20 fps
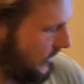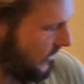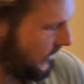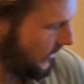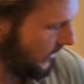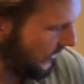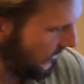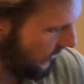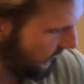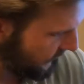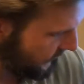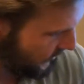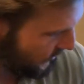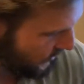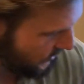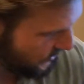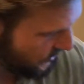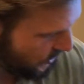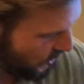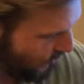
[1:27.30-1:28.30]
If there
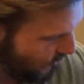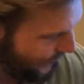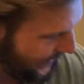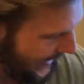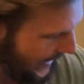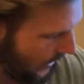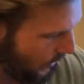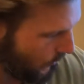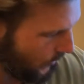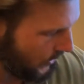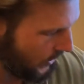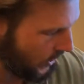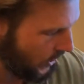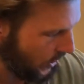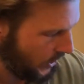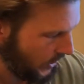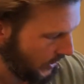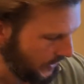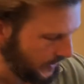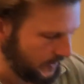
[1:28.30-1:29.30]
is no power
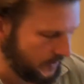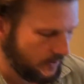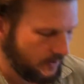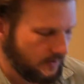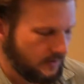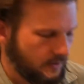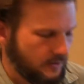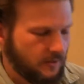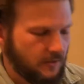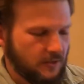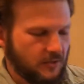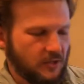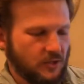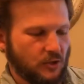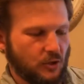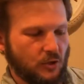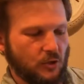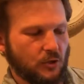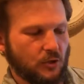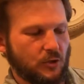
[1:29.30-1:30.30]
on, then you
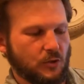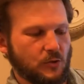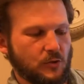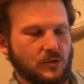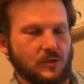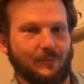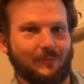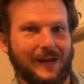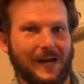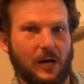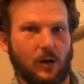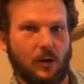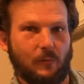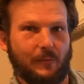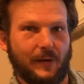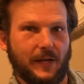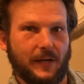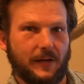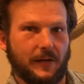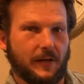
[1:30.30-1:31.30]
need to use the power
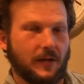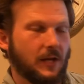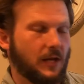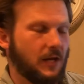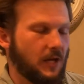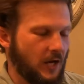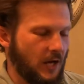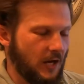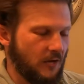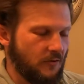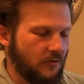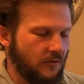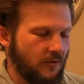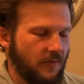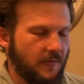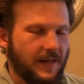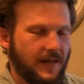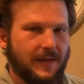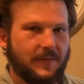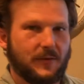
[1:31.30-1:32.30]
button. Other than
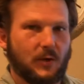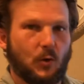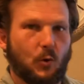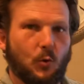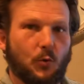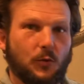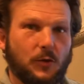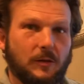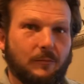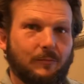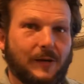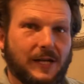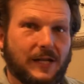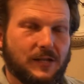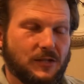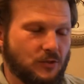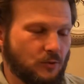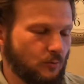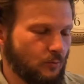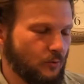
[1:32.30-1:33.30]
that, the only buttons
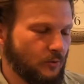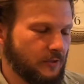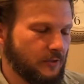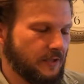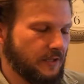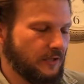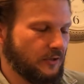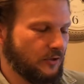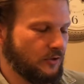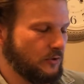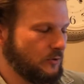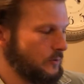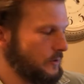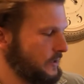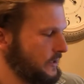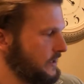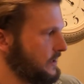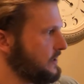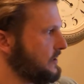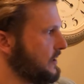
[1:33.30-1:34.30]
you really need to do in
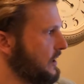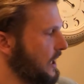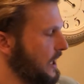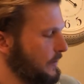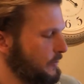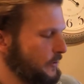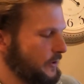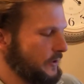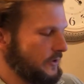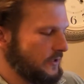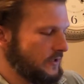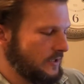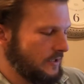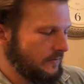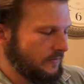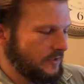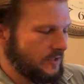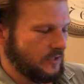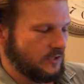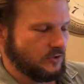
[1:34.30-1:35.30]
this to operate the
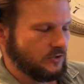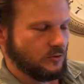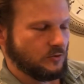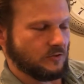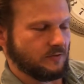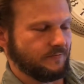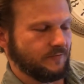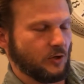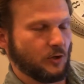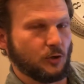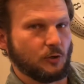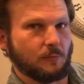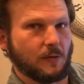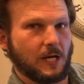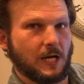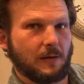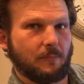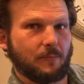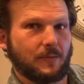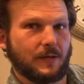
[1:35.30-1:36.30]
TV is use the volume
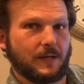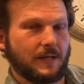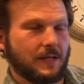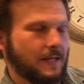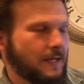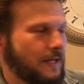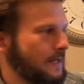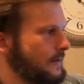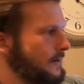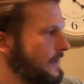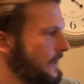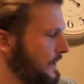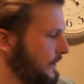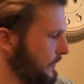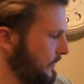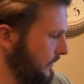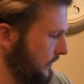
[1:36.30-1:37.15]
up and down.